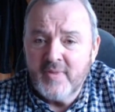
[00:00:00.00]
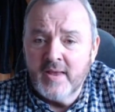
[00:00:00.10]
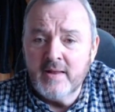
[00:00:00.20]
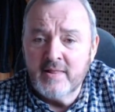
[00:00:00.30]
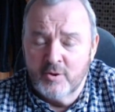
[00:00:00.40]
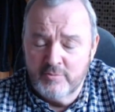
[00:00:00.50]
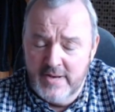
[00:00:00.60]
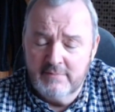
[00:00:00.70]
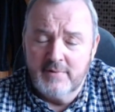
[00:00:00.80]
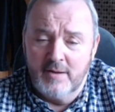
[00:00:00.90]
And he thought,
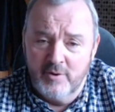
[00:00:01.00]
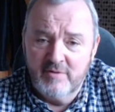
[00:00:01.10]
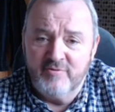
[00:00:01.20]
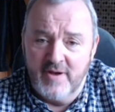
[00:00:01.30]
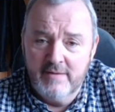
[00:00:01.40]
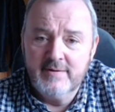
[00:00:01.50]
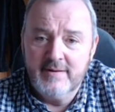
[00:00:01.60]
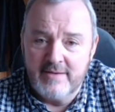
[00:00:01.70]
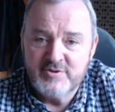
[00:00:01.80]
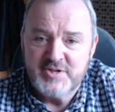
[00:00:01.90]
no, I want to phone
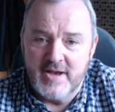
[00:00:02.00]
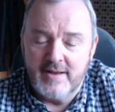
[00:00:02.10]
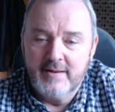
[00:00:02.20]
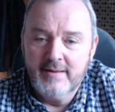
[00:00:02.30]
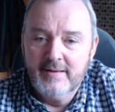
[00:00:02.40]
and have a chat.